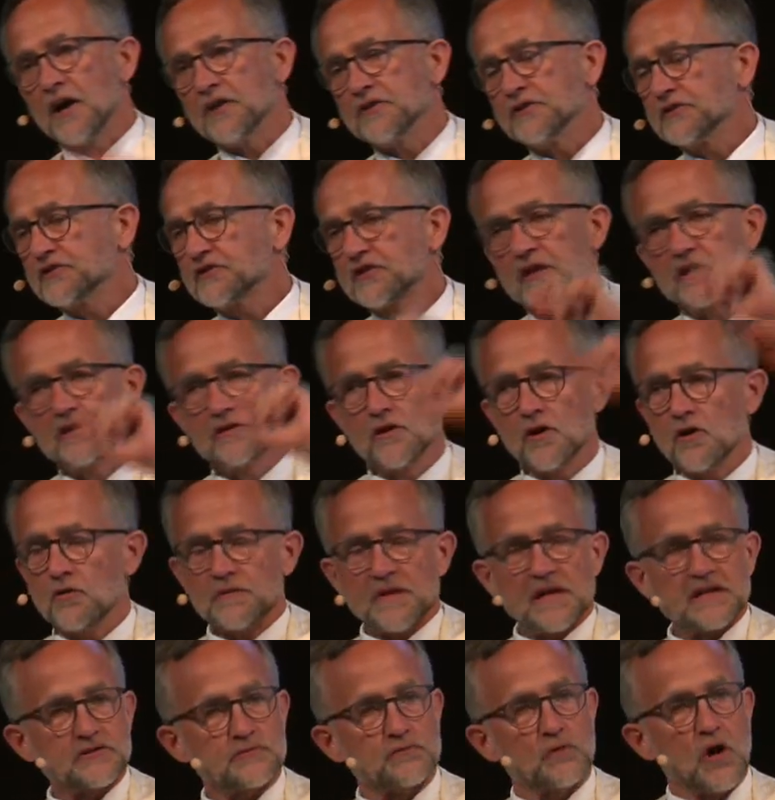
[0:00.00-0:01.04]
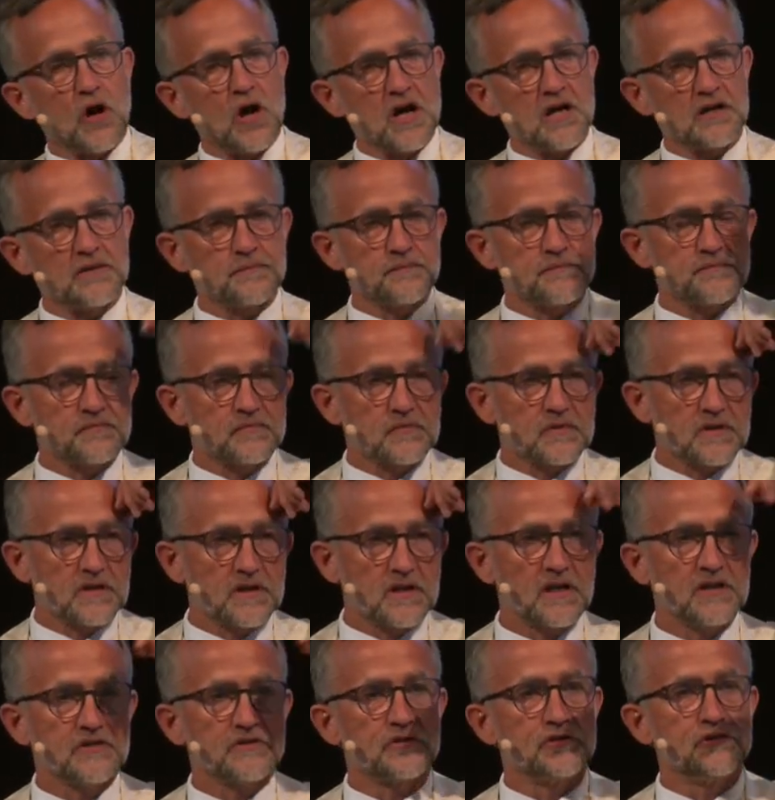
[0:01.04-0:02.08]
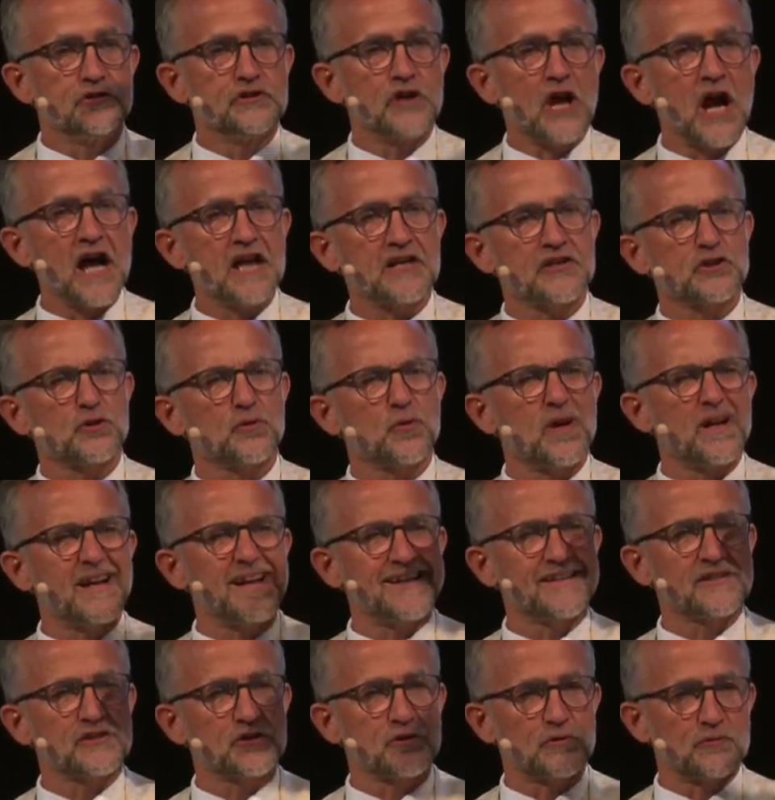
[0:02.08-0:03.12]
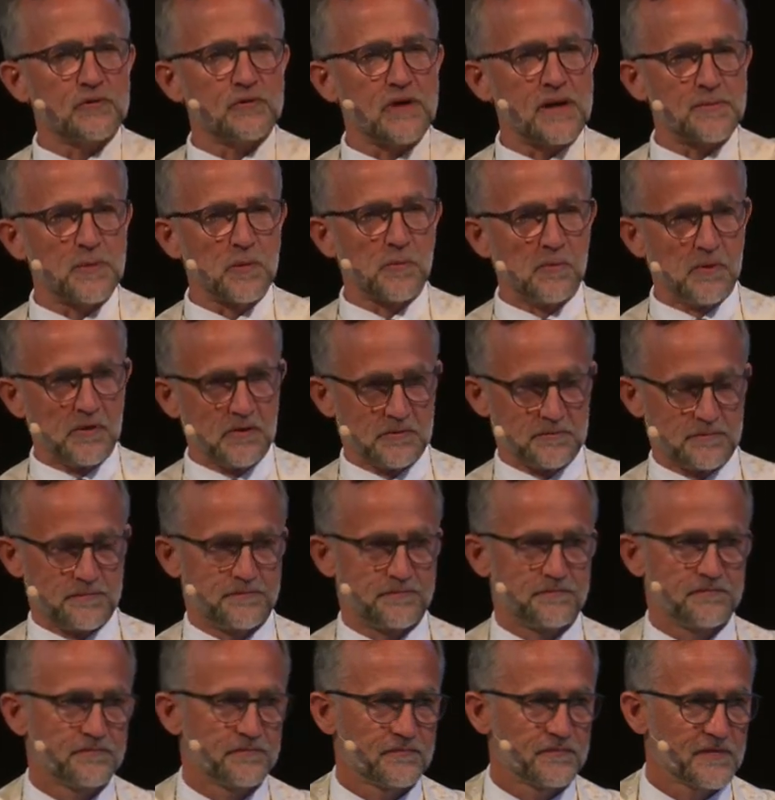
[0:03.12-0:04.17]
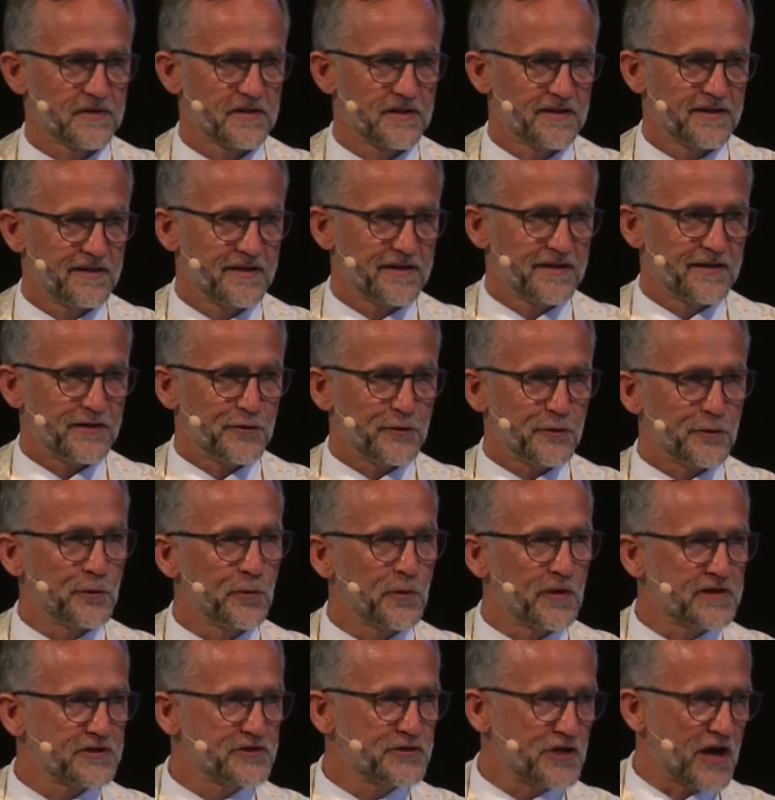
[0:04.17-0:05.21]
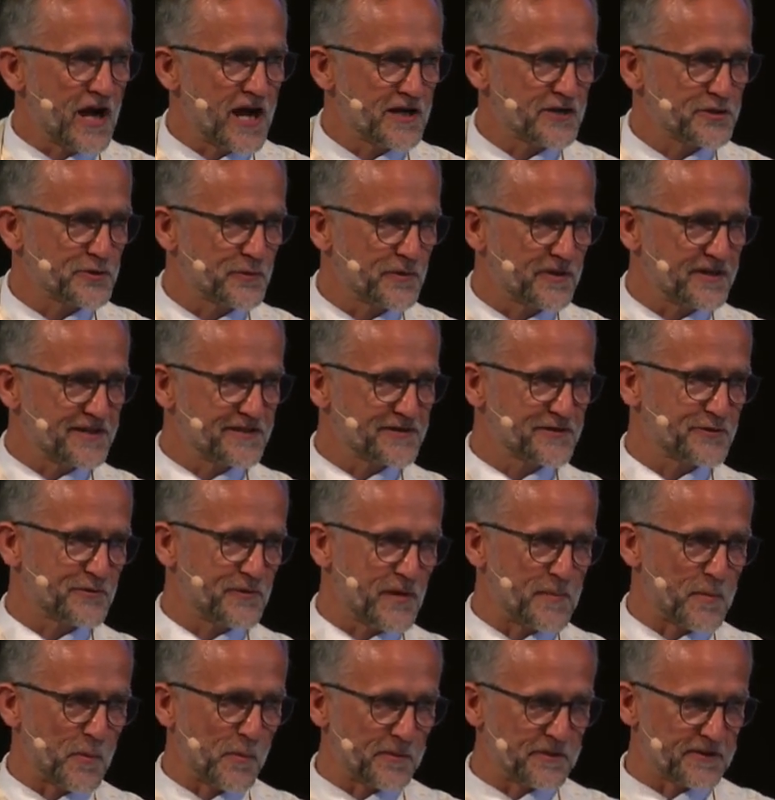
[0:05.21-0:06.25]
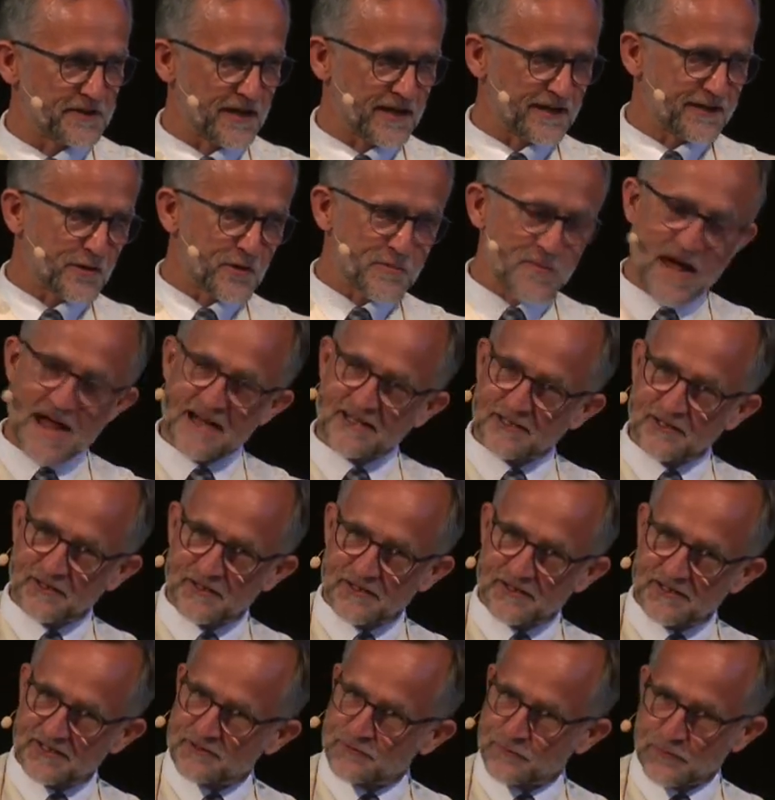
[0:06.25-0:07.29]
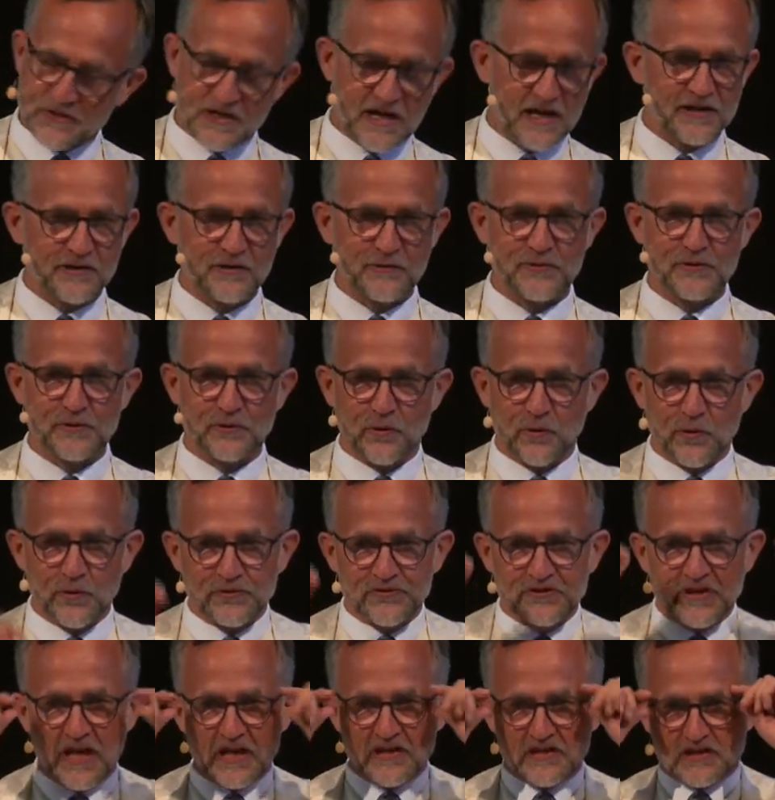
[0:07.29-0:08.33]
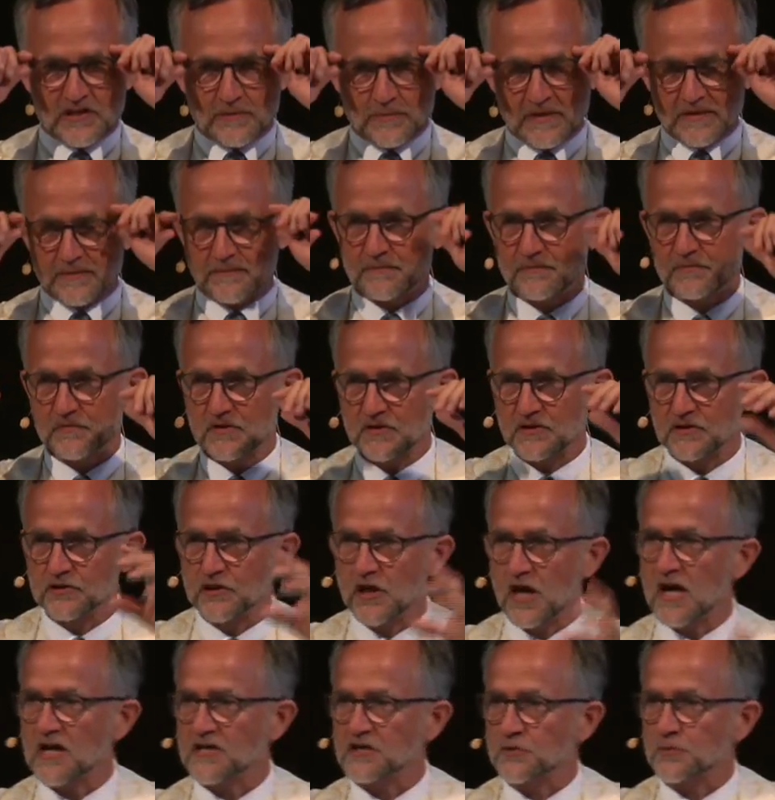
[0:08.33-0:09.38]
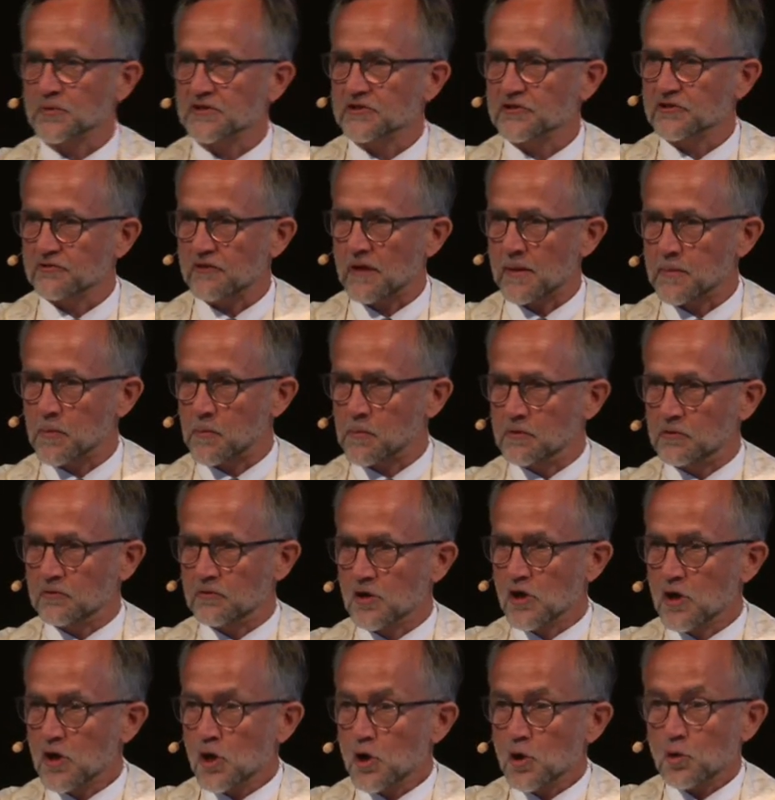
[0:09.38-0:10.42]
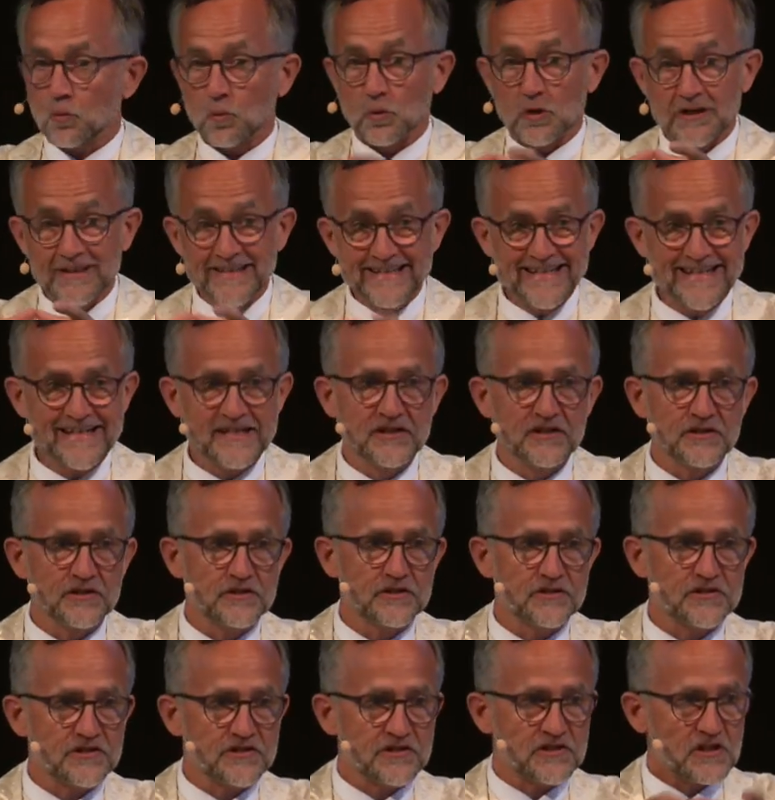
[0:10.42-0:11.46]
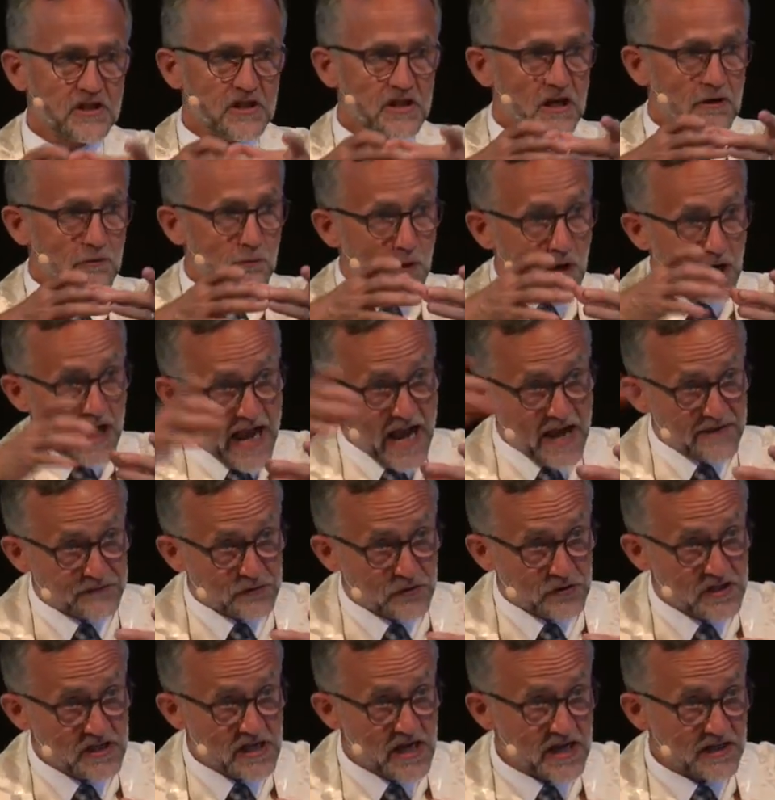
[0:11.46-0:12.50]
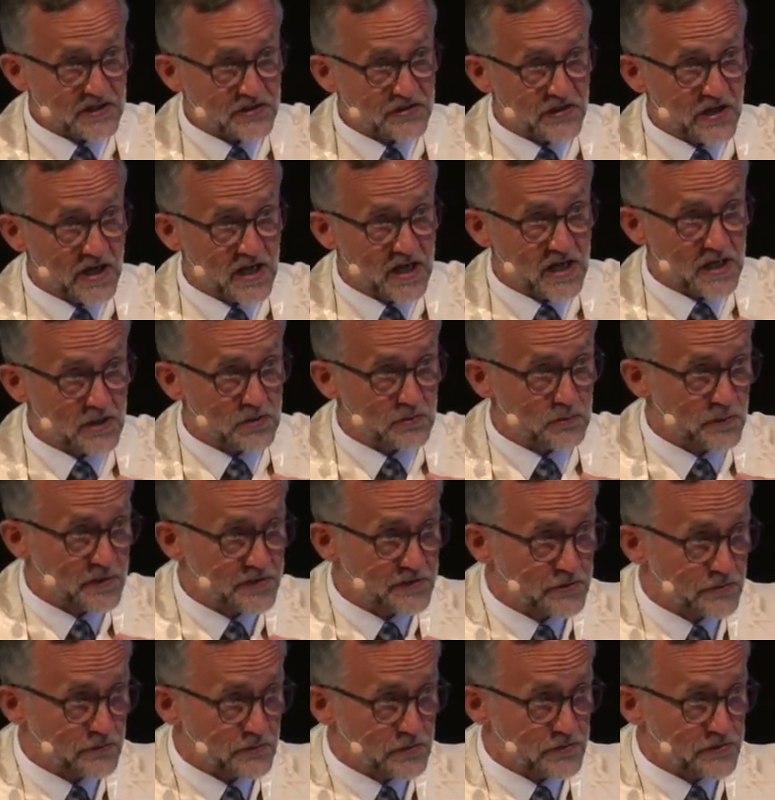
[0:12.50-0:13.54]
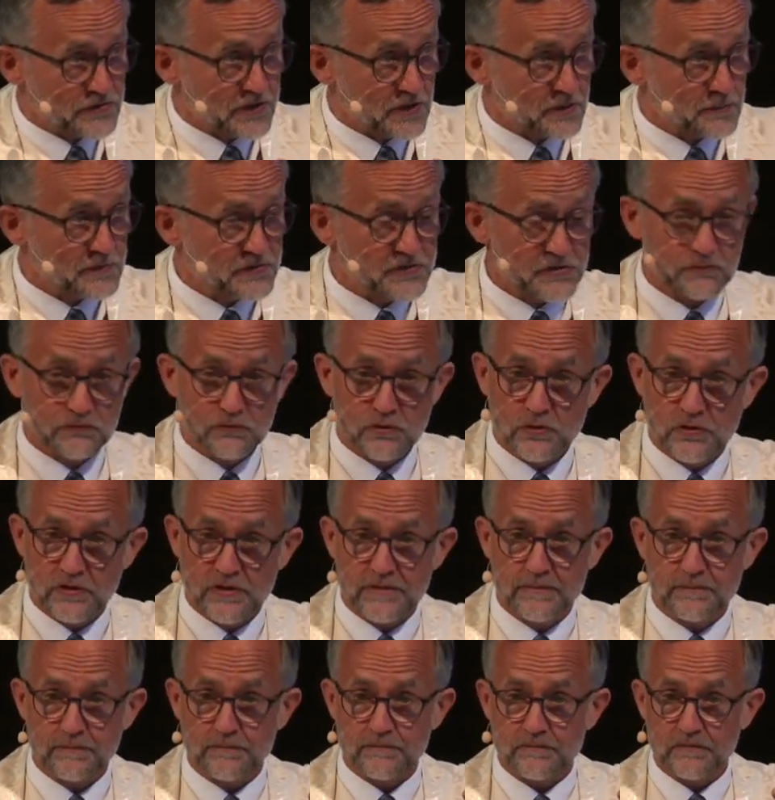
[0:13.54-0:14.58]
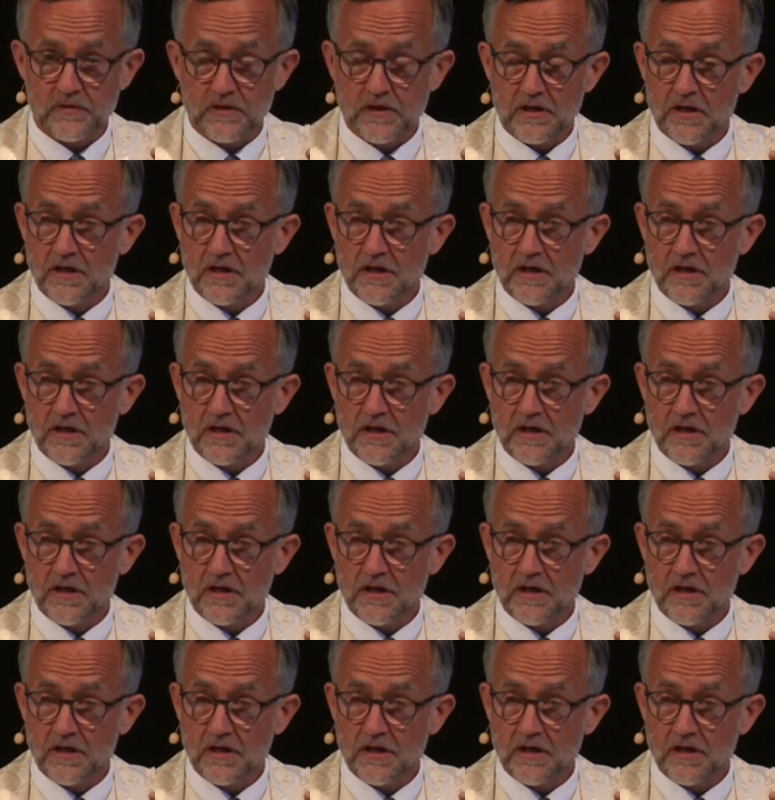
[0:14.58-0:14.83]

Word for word: Others say, no, that's wrong. It's Joshua and Zerubbabel. Who are Joshua and Zerubbabel? You got to go back to the, here's where you got to know your Old Testament. Joshua and Zerubbabel were leaders after the exile when Jerusalem was a ruin